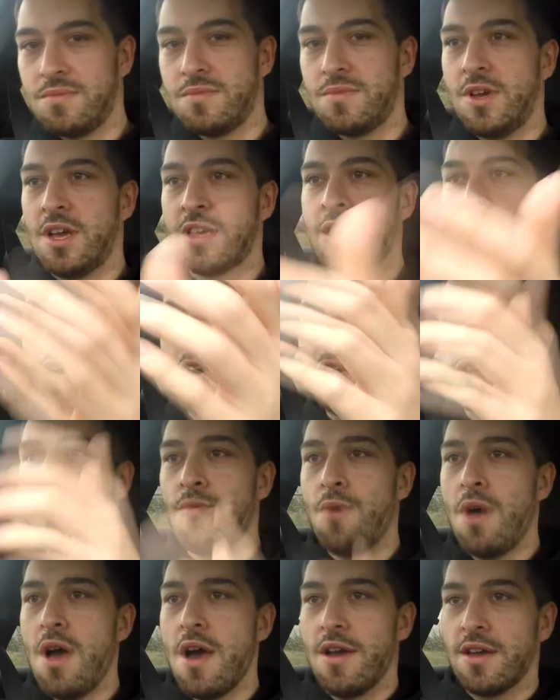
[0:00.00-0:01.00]
a car to
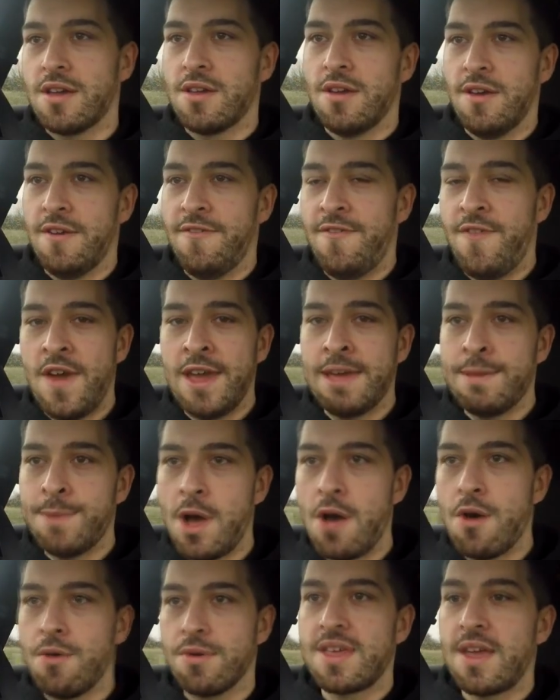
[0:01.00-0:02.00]
work, 30
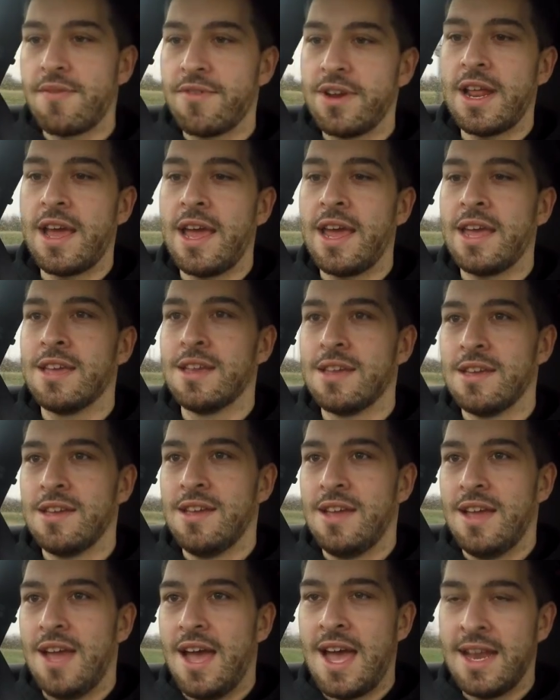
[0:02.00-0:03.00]
miles every day
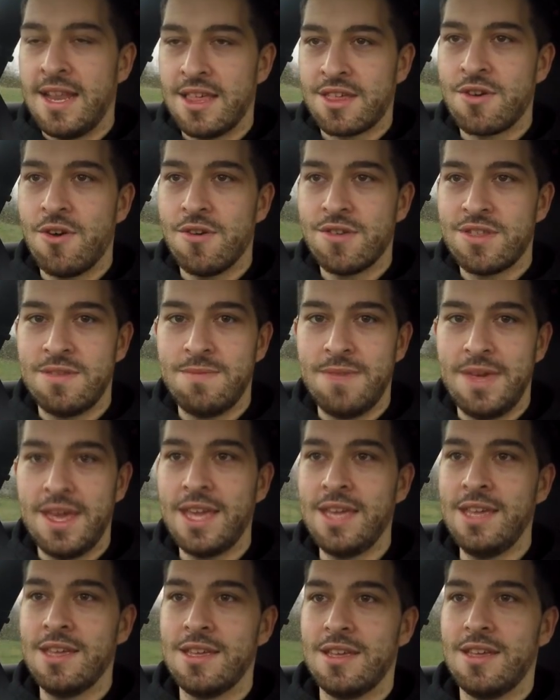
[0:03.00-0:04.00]
and it's costing me
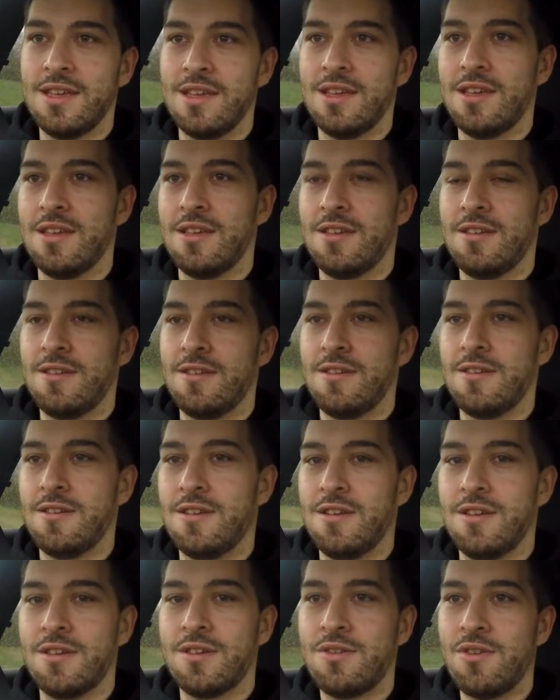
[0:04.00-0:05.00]

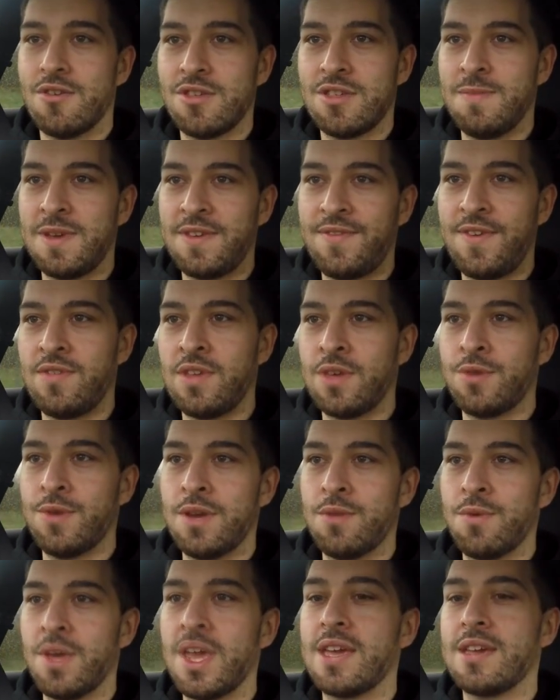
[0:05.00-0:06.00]
costing me 50 quid
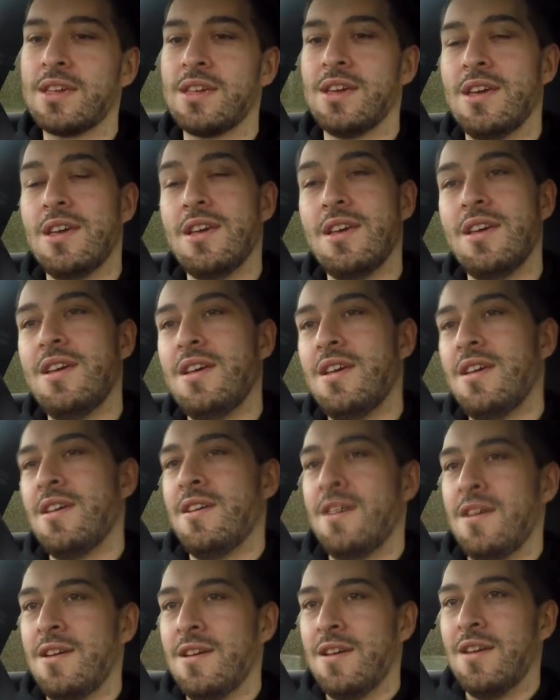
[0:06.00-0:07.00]
a
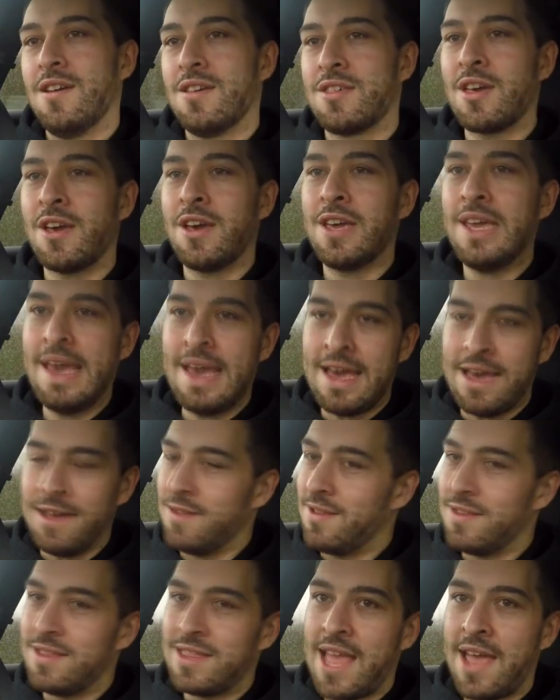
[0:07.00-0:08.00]
week so yeah
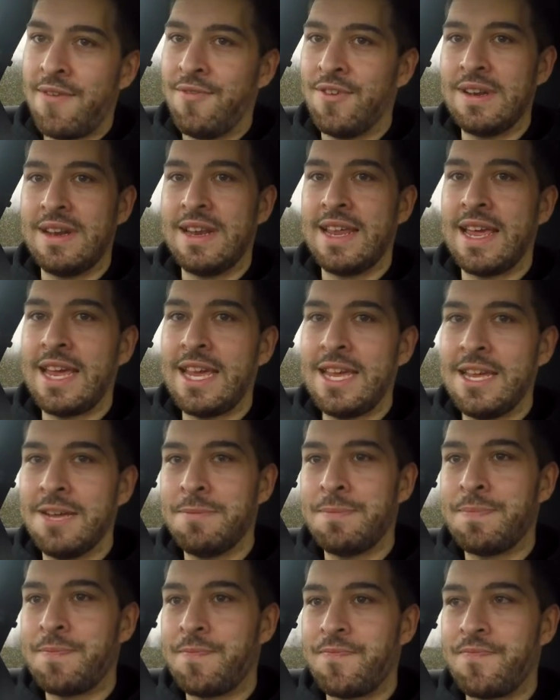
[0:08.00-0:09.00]
definitely
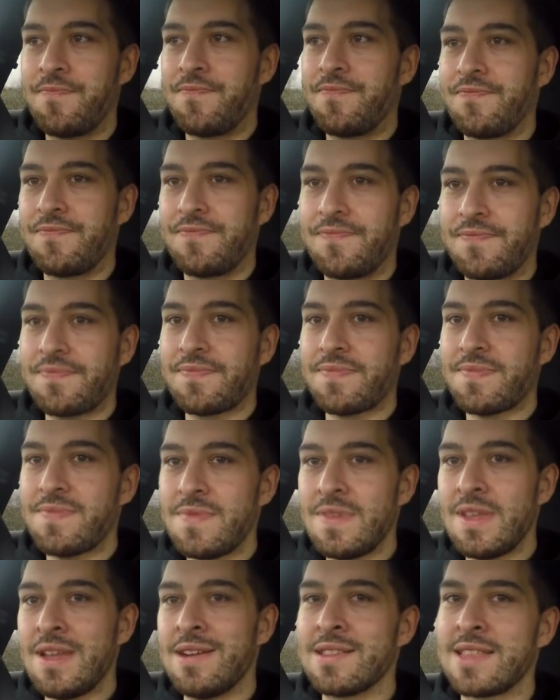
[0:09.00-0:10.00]

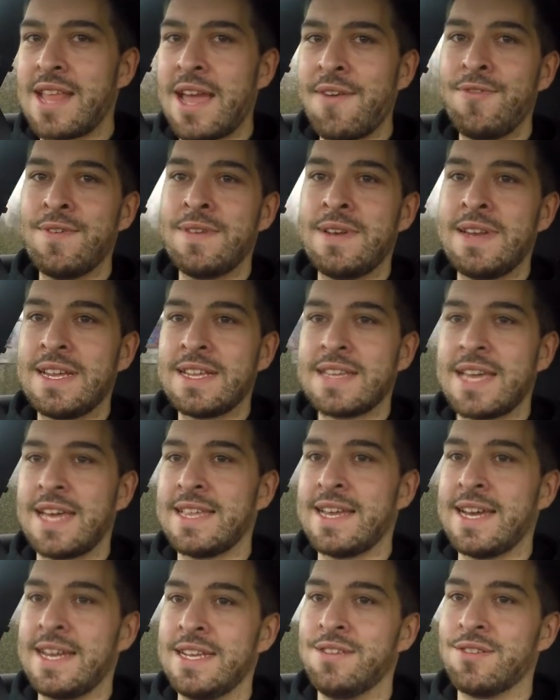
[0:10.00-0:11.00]
definitely take
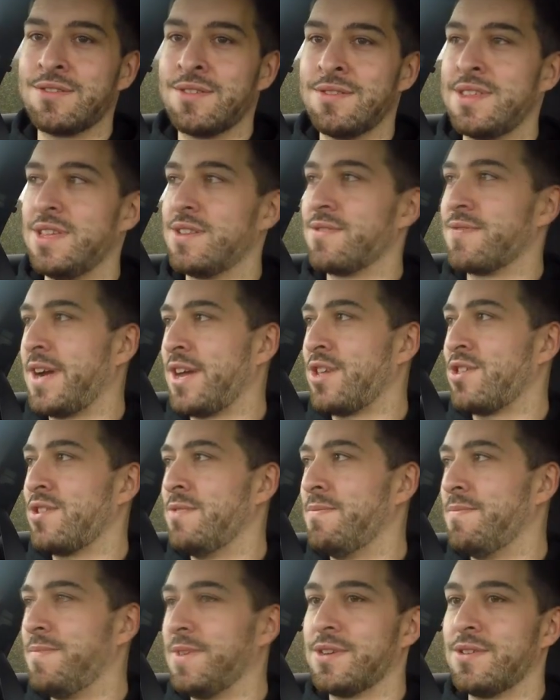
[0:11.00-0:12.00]
that into
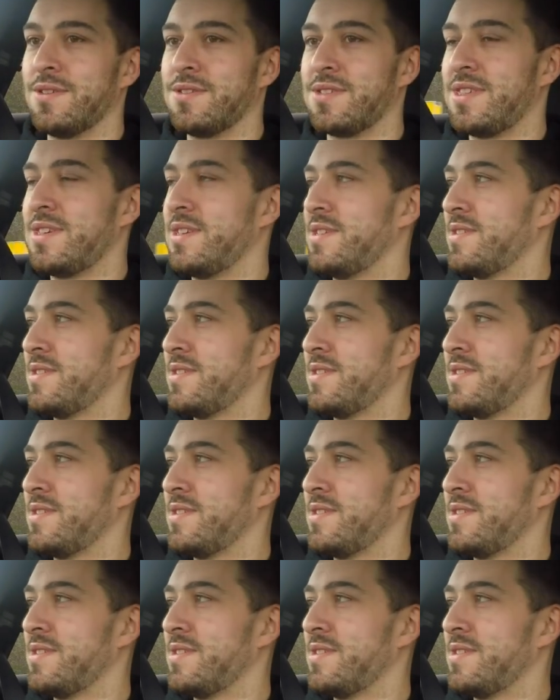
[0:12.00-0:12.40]
consideration because